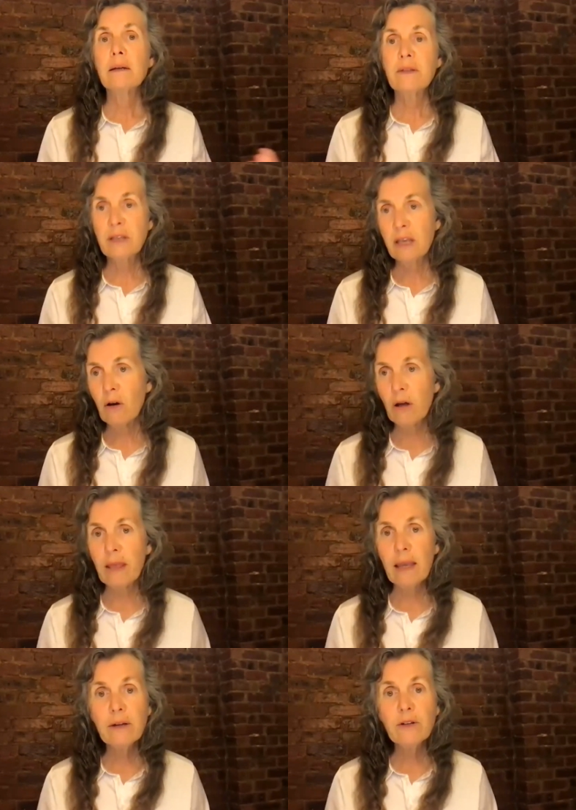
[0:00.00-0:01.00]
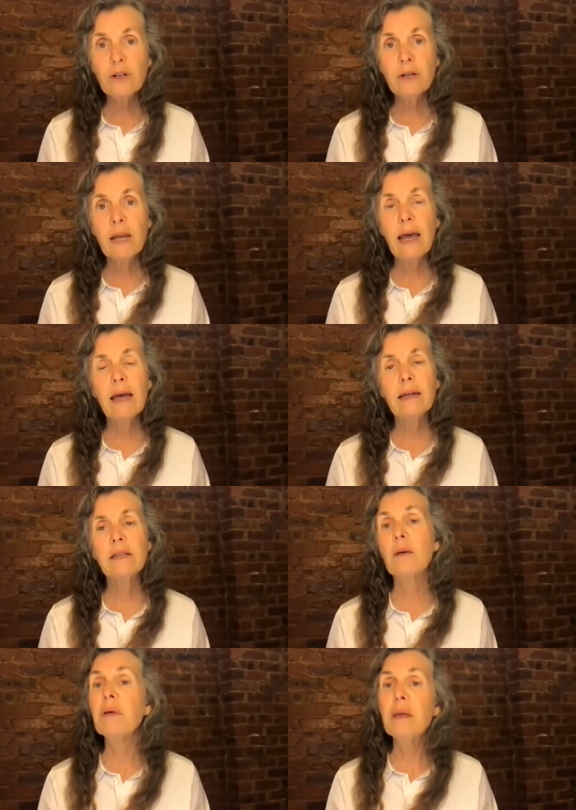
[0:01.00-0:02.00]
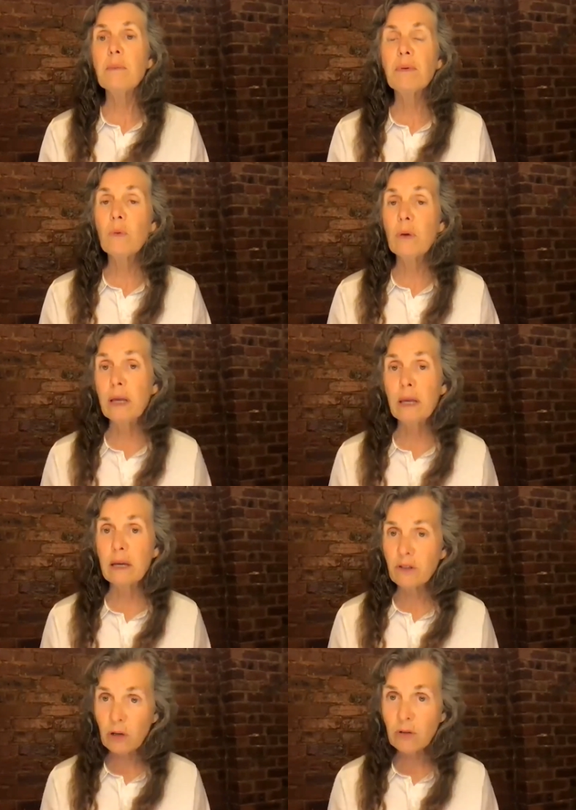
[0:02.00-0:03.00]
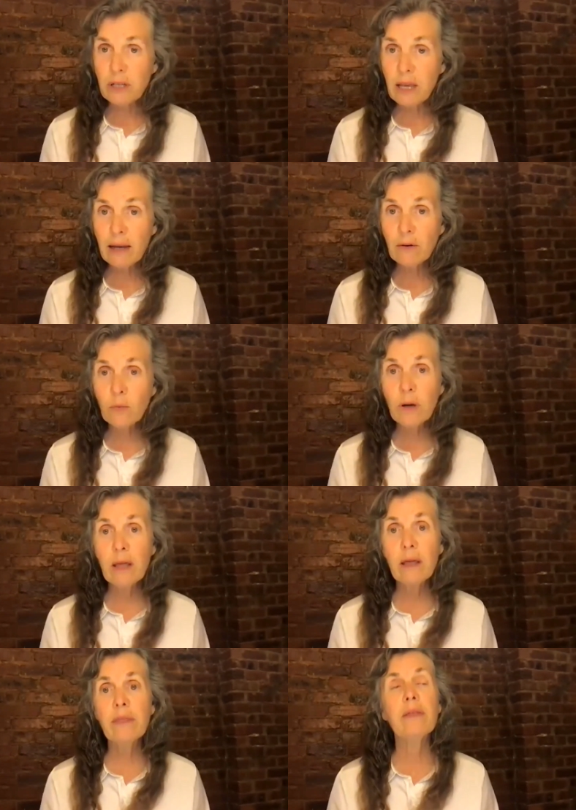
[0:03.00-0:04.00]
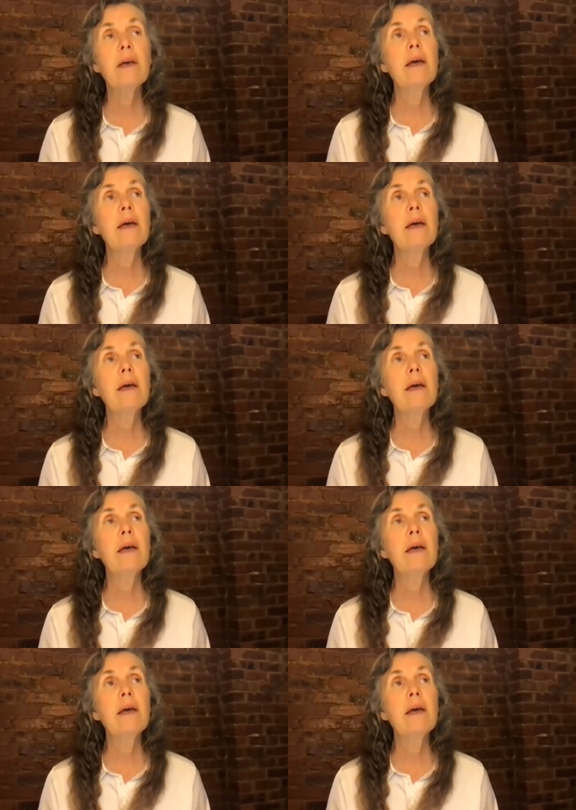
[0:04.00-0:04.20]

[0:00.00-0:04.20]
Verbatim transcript: see on the internet, the people we associate with.